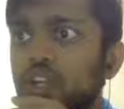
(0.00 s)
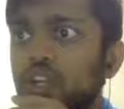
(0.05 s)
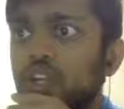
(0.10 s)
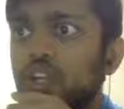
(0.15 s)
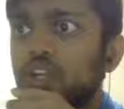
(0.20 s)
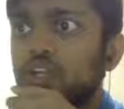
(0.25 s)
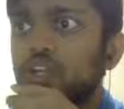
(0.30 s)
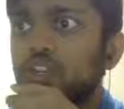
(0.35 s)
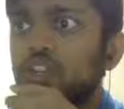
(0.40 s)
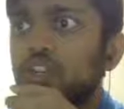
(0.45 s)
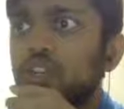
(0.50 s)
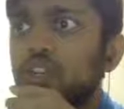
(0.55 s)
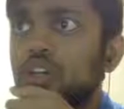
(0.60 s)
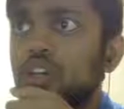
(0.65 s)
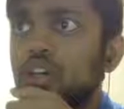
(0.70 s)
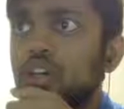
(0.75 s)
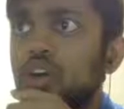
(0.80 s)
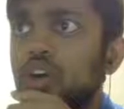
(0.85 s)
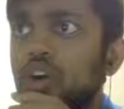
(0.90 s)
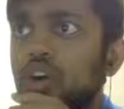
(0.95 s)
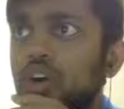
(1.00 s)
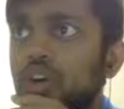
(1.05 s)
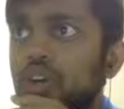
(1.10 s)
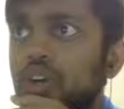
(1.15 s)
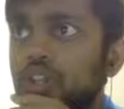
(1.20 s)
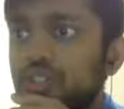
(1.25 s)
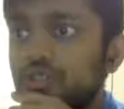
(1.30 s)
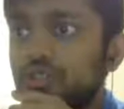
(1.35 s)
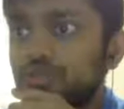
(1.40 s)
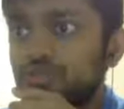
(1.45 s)
in, or
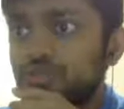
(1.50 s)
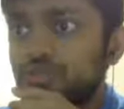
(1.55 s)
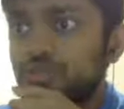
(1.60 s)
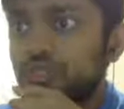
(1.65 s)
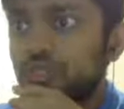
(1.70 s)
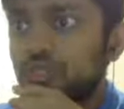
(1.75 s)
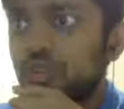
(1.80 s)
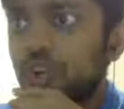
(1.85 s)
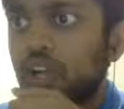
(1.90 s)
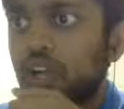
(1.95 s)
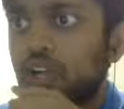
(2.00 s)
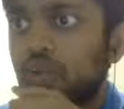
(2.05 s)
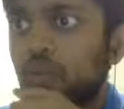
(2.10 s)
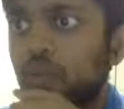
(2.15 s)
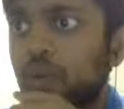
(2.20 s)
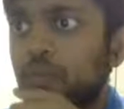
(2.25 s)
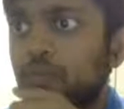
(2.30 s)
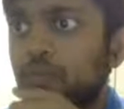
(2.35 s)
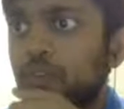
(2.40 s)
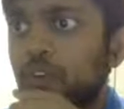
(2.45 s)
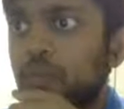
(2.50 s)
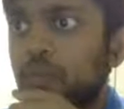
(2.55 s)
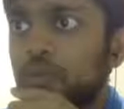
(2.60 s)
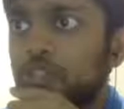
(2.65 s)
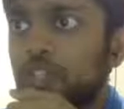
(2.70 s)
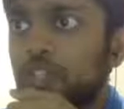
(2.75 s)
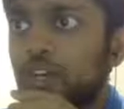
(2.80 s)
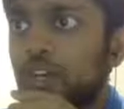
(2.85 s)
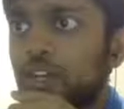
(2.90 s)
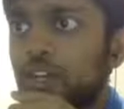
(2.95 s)
you had
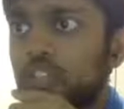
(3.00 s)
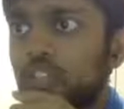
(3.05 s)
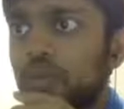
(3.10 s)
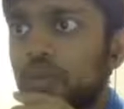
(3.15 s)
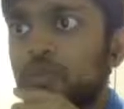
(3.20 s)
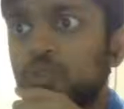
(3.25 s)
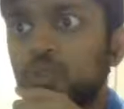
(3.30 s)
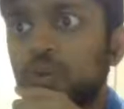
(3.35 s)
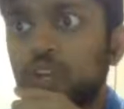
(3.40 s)
a James going